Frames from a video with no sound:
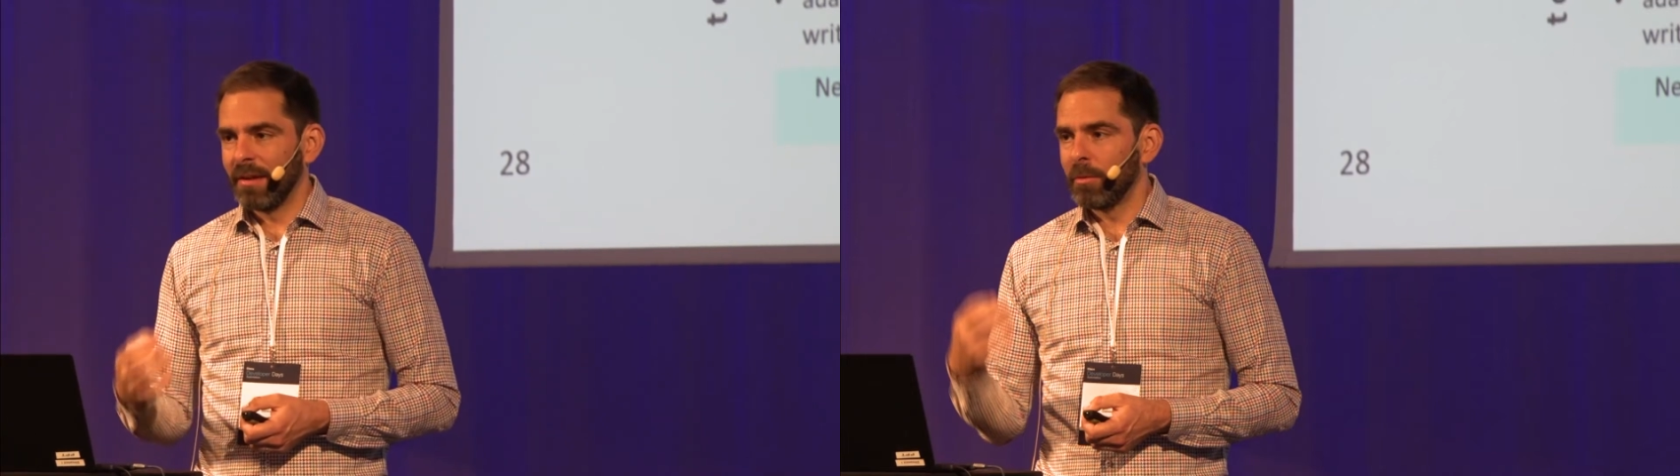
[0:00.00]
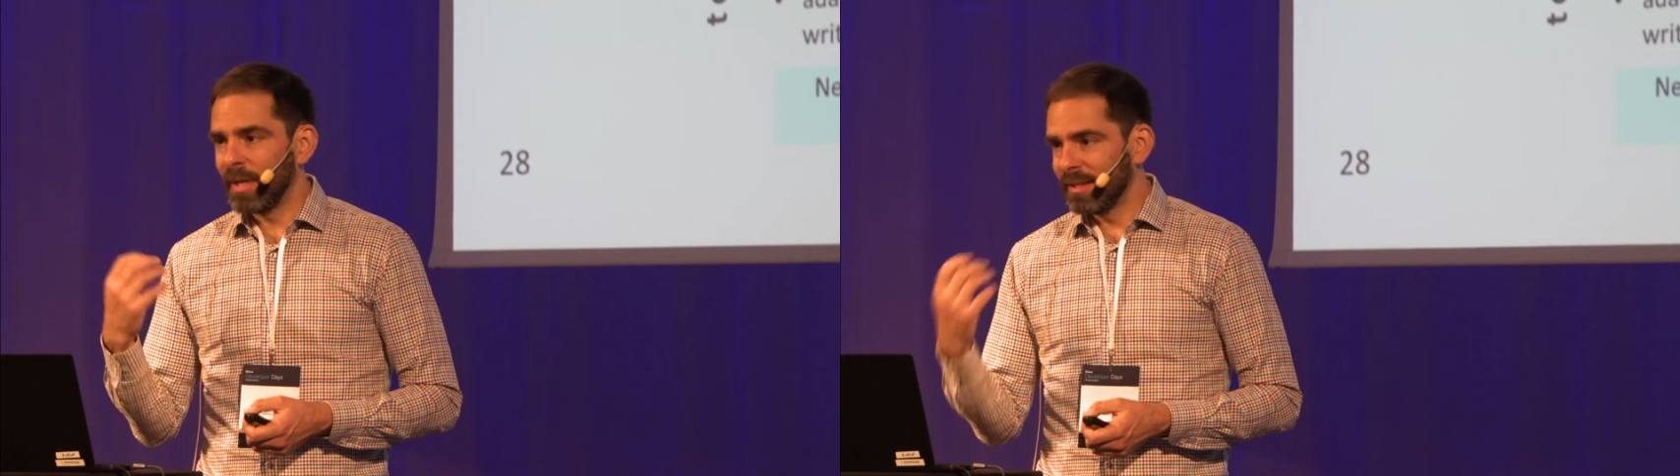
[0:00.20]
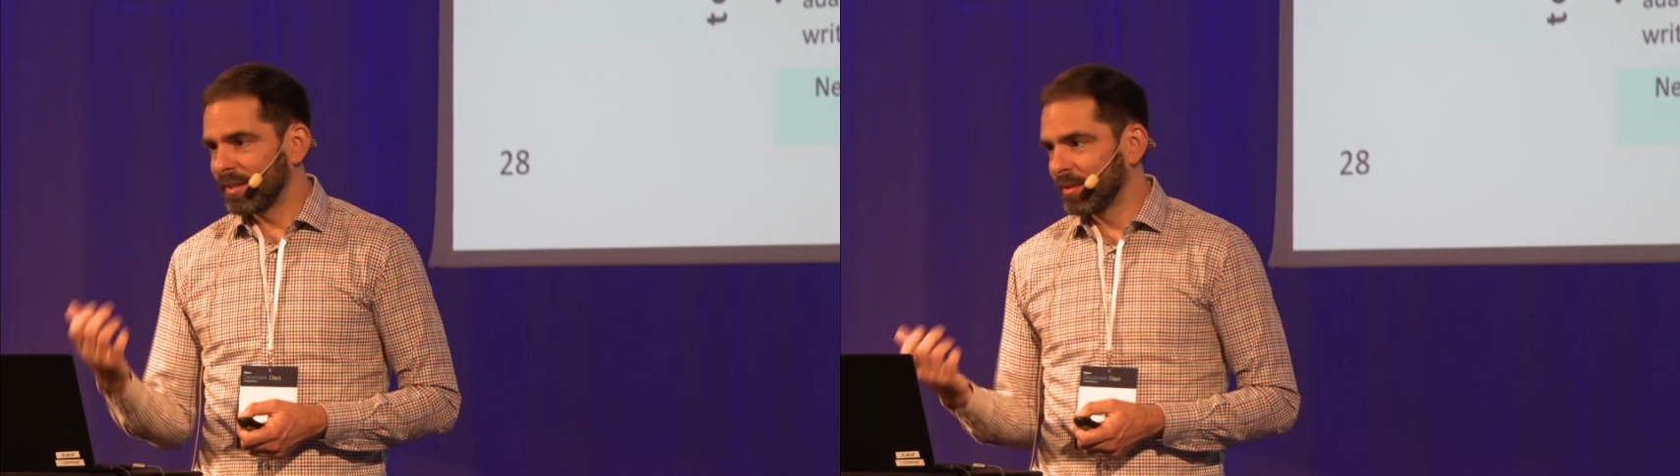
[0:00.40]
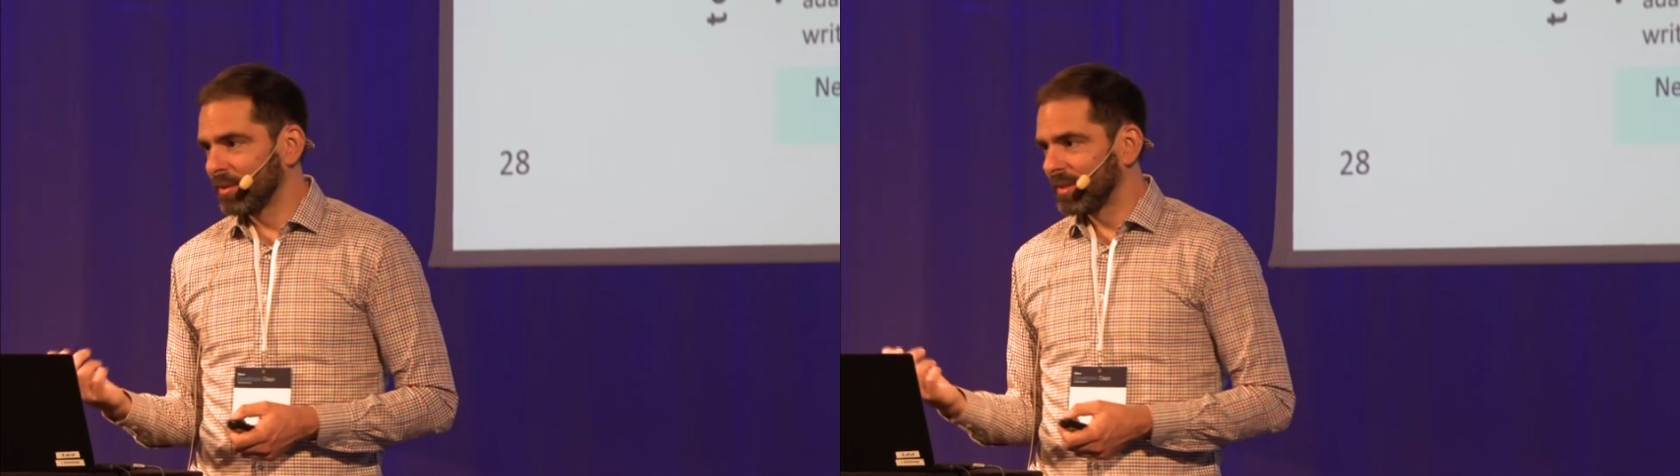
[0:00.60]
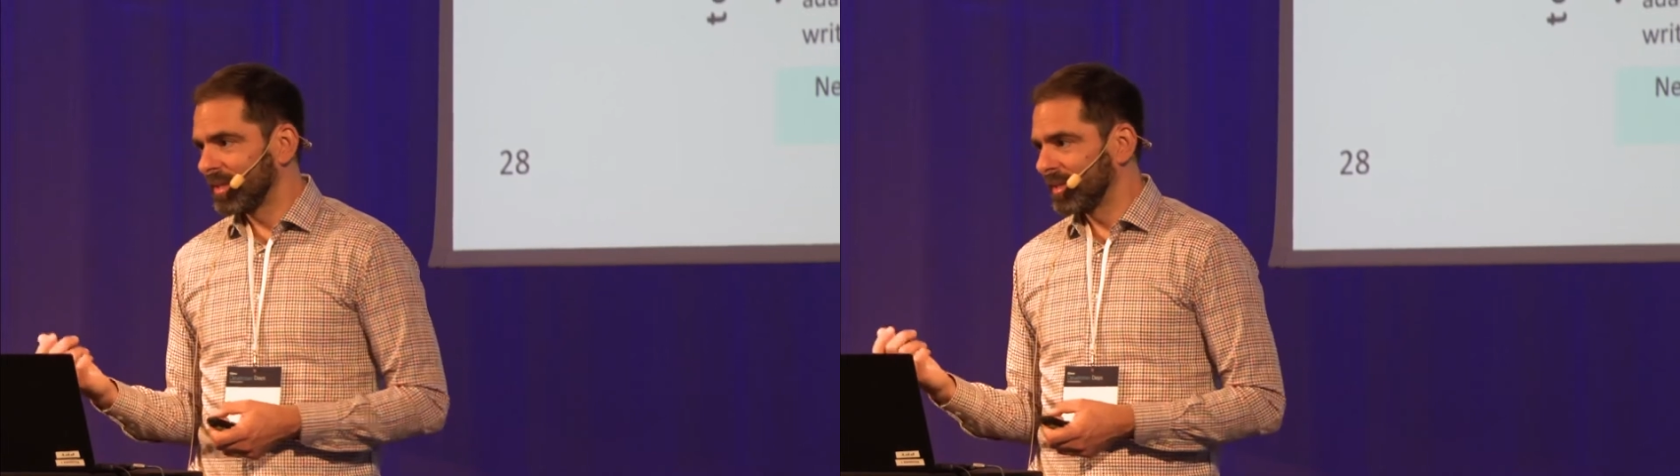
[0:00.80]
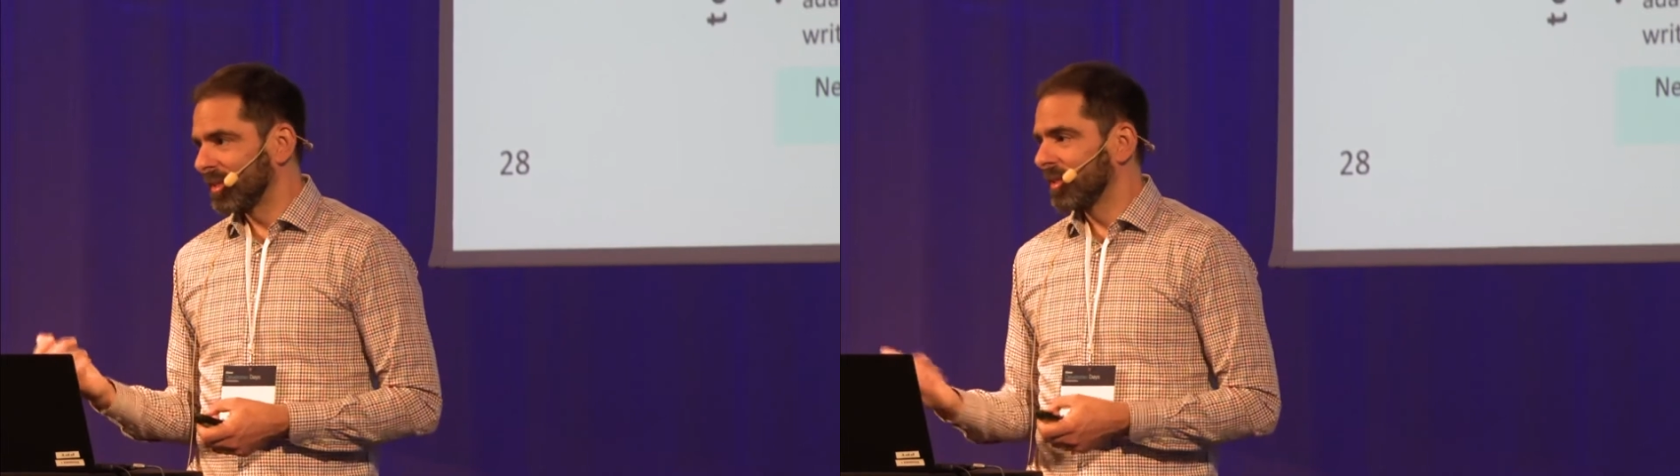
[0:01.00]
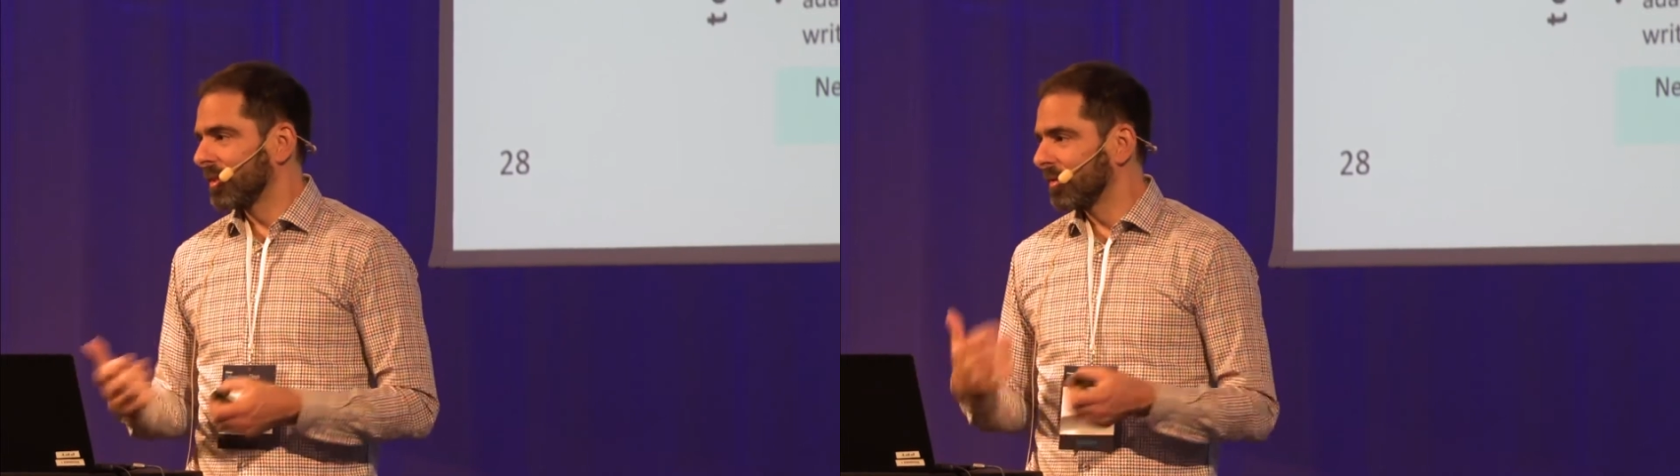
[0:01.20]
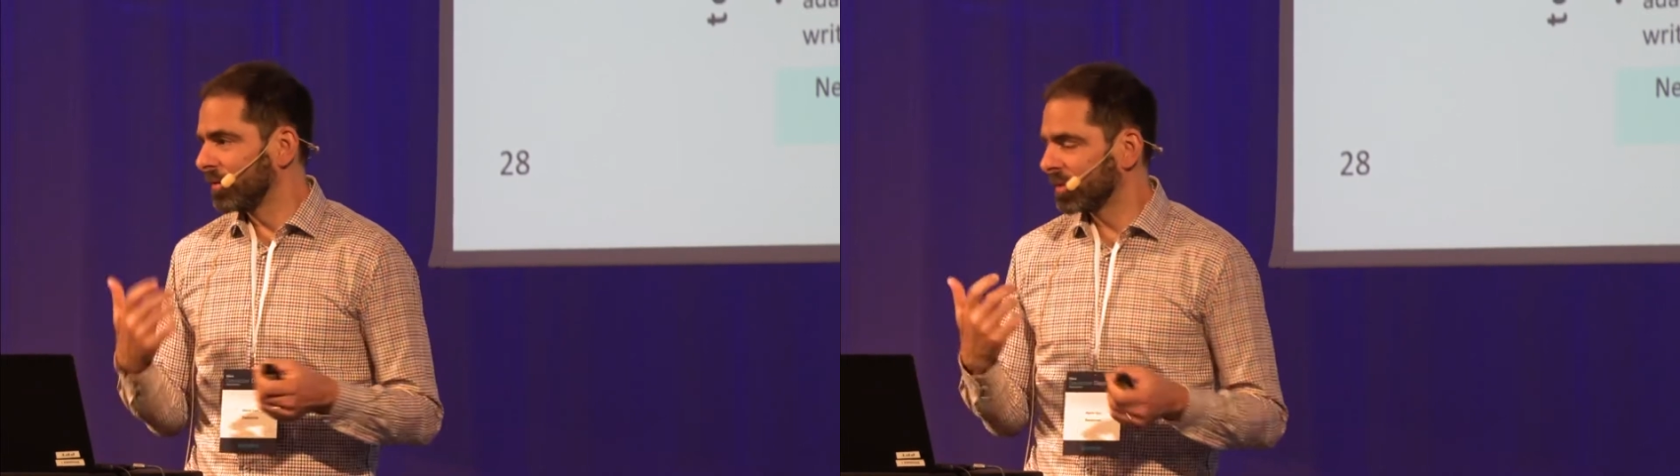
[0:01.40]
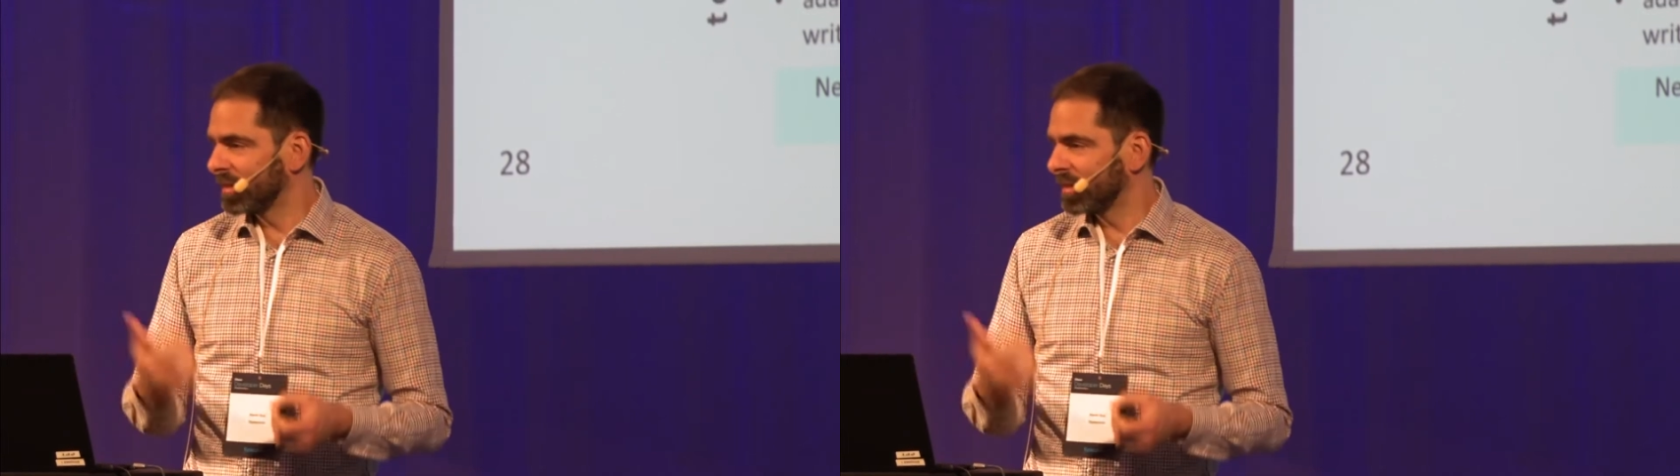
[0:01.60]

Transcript: well suited for the